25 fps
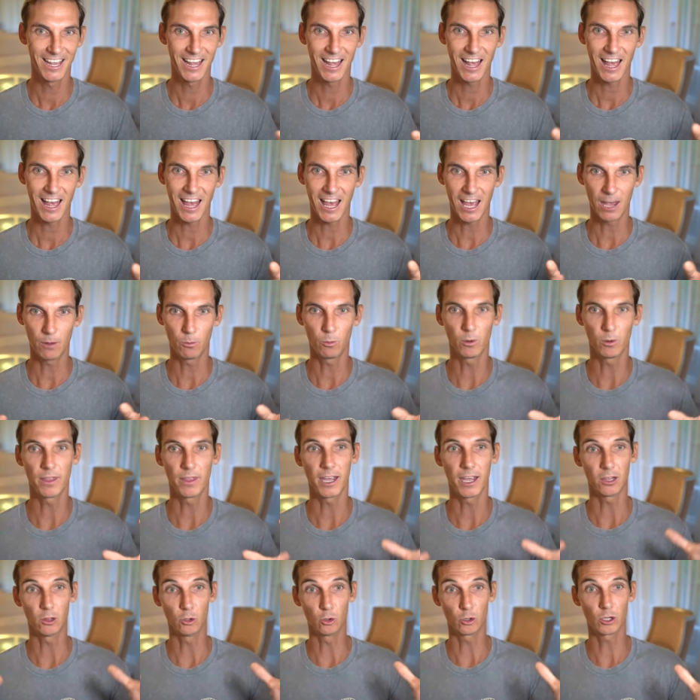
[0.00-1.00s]
And when
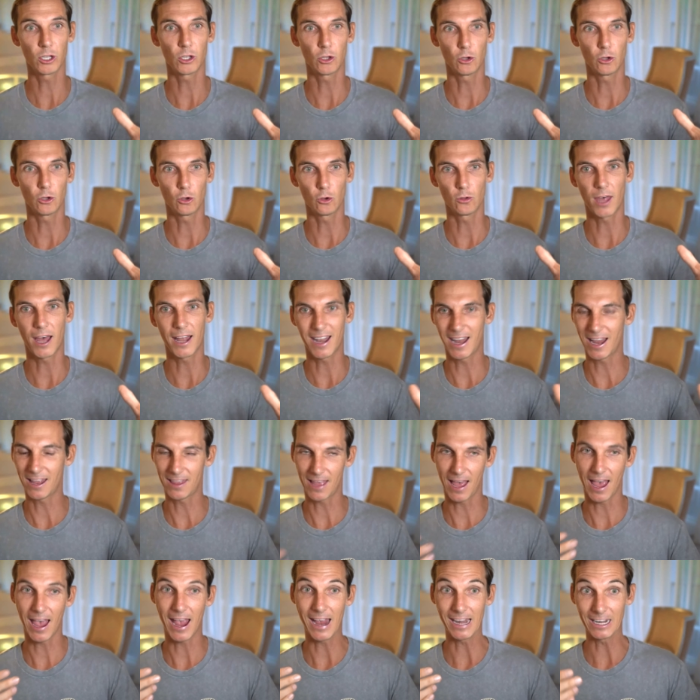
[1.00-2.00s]
they look at you, that
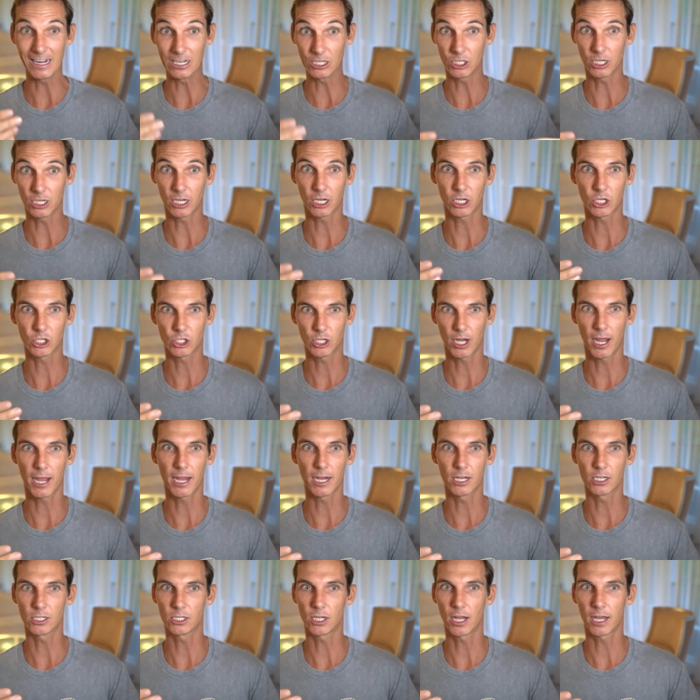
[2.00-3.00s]
energy
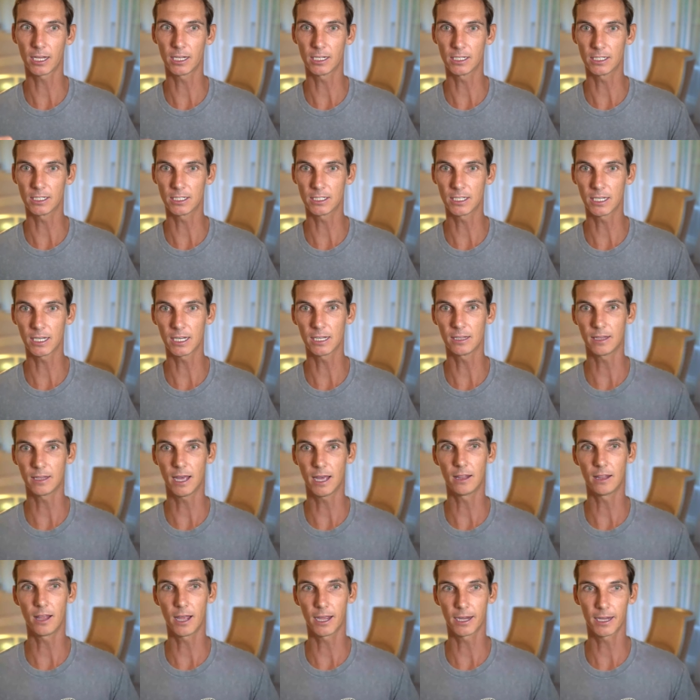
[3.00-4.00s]
exchange, they can see
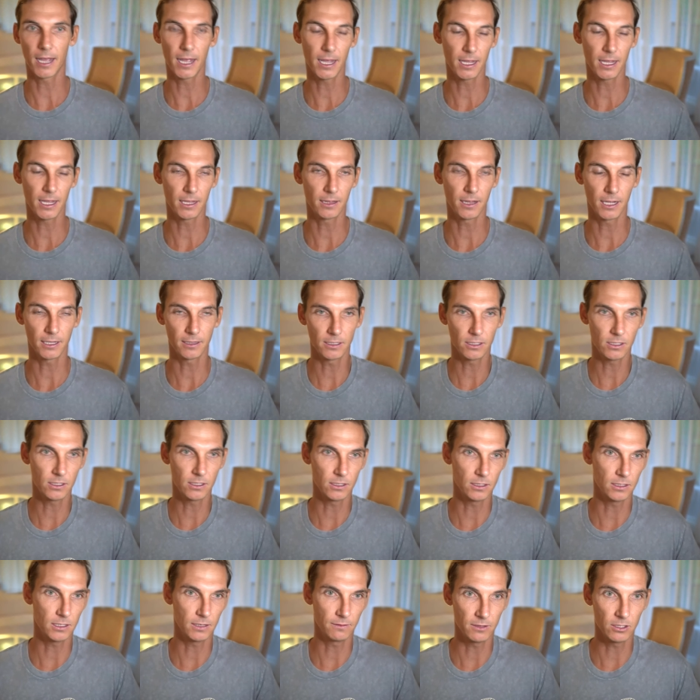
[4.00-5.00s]
that, like, hey, like if
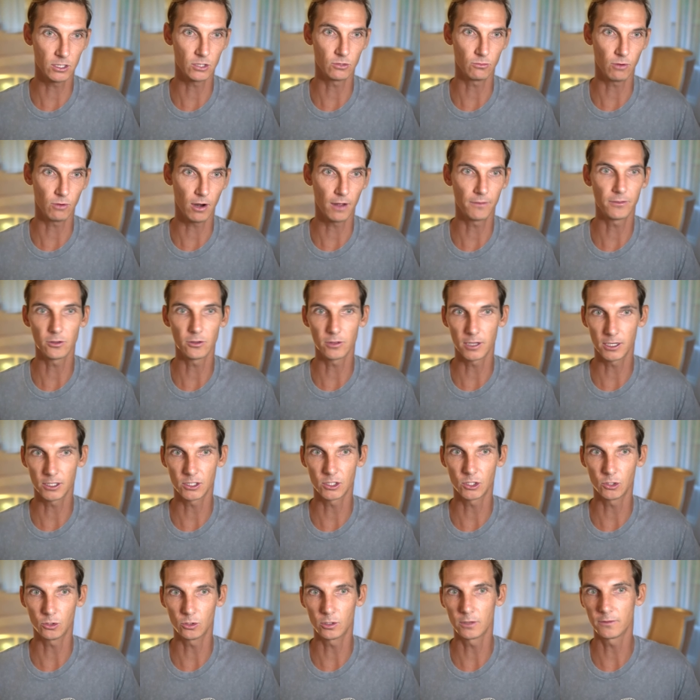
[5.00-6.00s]
this is right for you, let's
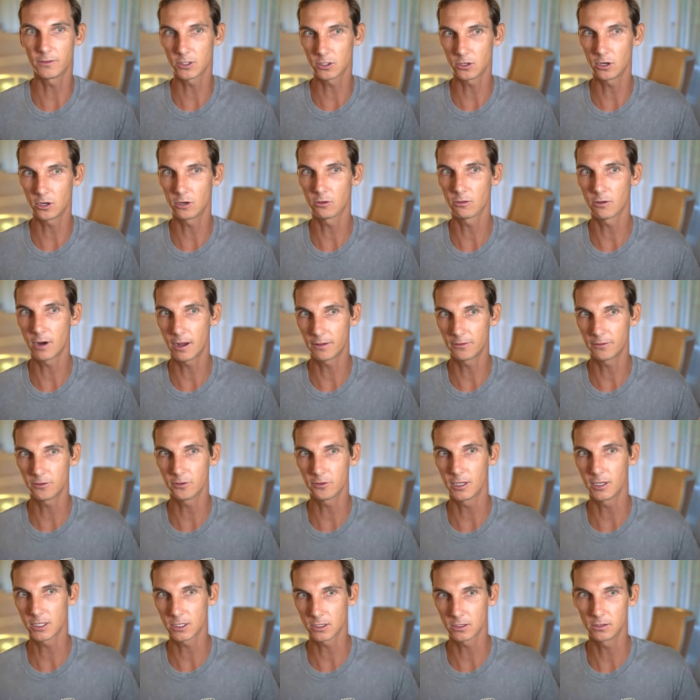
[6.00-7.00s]
do it. If it's not right for you,
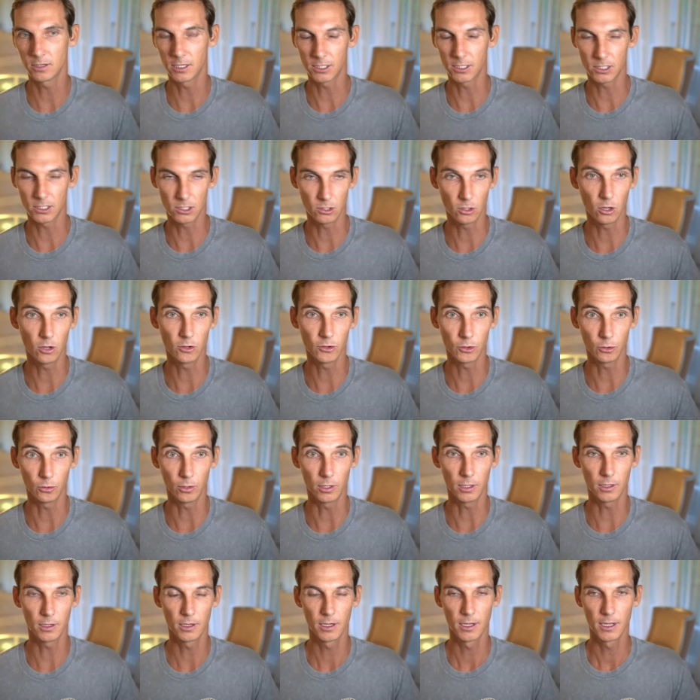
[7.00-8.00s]
let's not do
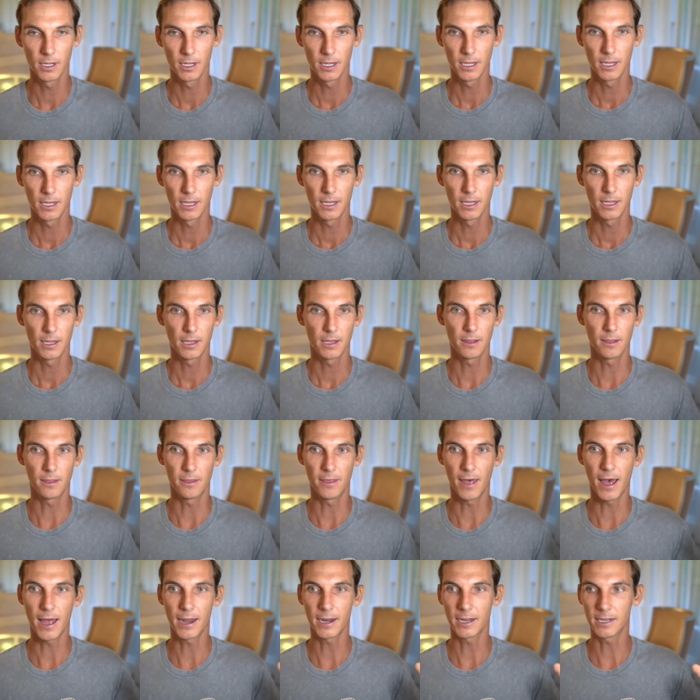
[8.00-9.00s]
it.
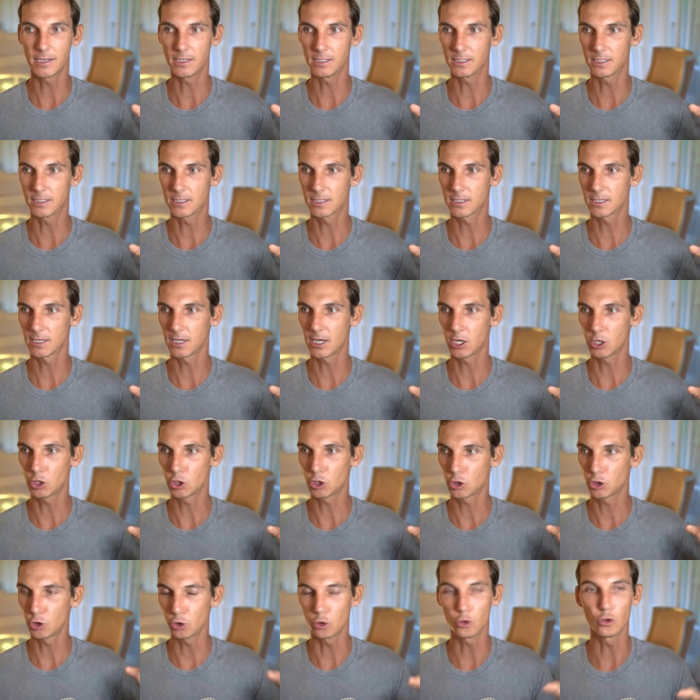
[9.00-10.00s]
That is a
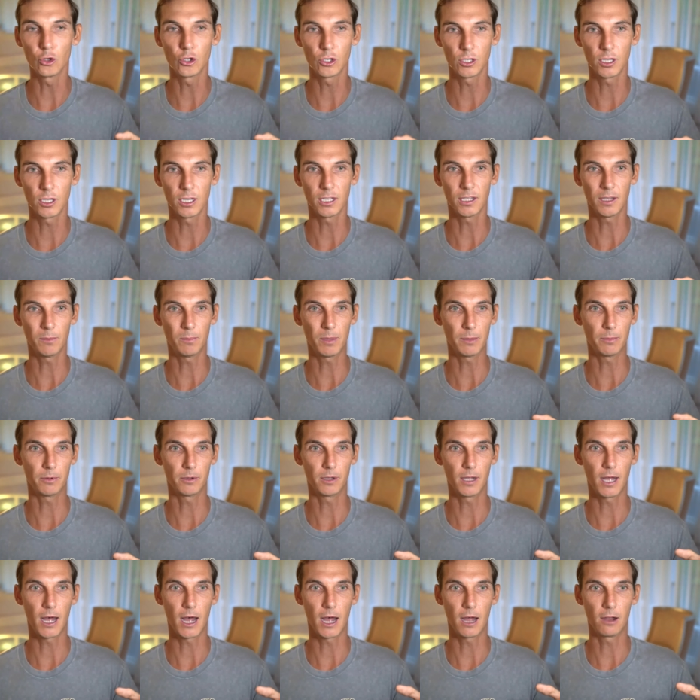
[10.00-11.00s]
huge thing that
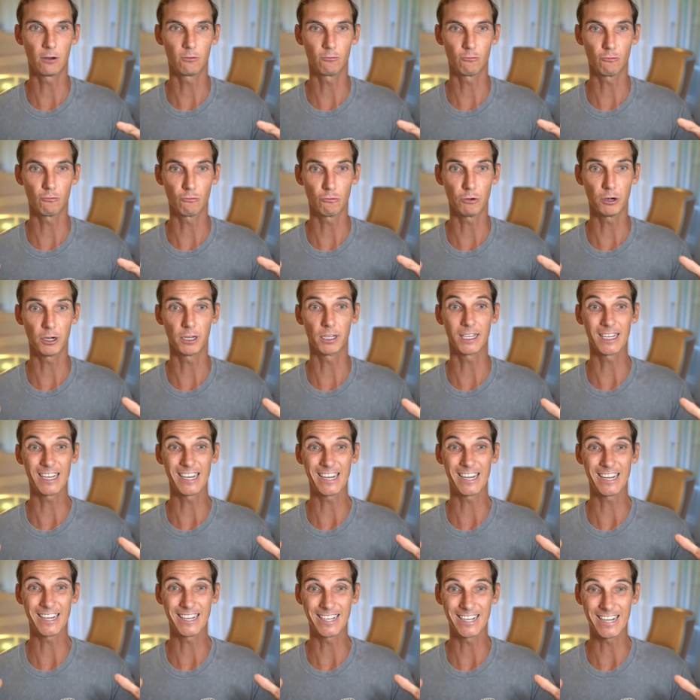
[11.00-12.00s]
people are
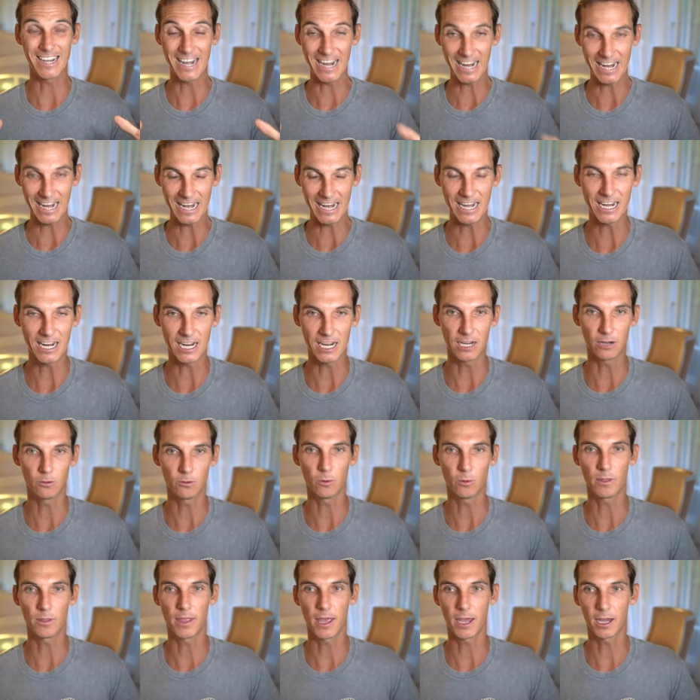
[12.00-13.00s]
really needing
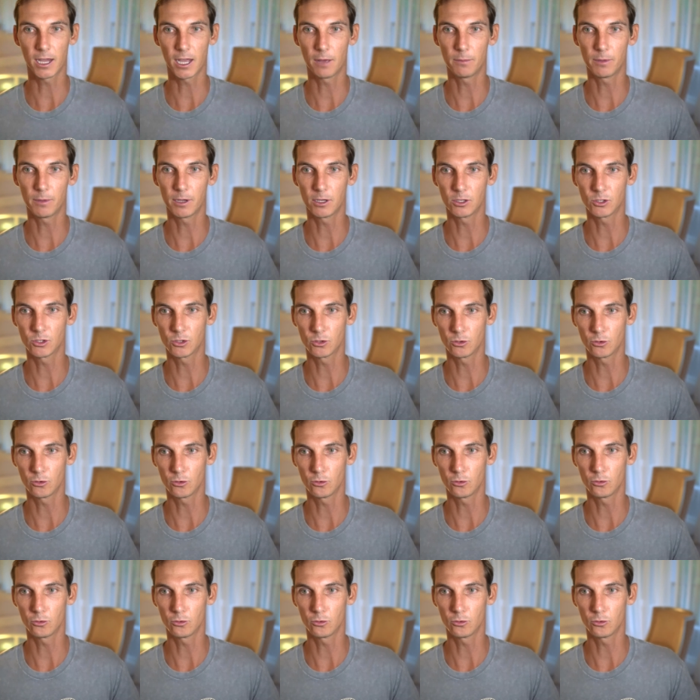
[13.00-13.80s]
when they're coming to